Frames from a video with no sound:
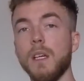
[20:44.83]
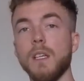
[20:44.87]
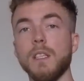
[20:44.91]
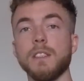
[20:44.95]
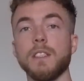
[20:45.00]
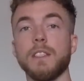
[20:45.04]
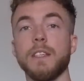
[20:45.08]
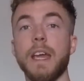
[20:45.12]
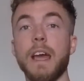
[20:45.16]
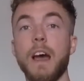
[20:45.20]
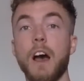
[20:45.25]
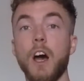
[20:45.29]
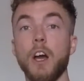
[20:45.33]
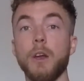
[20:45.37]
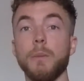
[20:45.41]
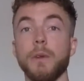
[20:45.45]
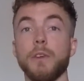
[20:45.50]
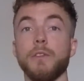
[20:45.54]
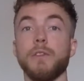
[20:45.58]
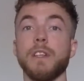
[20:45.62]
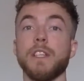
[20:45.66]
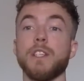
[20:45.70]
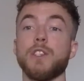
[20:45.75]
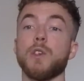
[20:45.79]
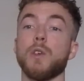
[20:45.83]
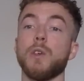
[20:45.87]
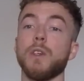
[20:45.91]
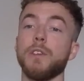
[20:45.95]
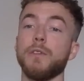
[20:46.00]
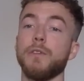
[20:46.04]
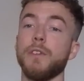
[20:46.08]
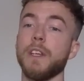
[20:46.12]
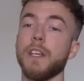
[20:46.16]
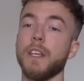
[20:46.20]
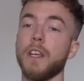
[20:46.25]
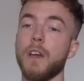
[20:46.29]
So yeah, I hope you've enjoyed the
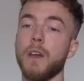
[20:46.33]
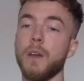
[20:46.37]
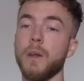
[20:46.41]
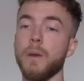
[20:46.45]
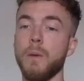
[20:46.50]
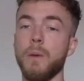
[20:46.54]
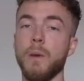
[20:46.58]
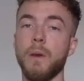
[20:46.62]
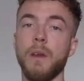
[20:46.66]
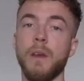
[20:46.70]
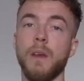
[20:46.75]
video.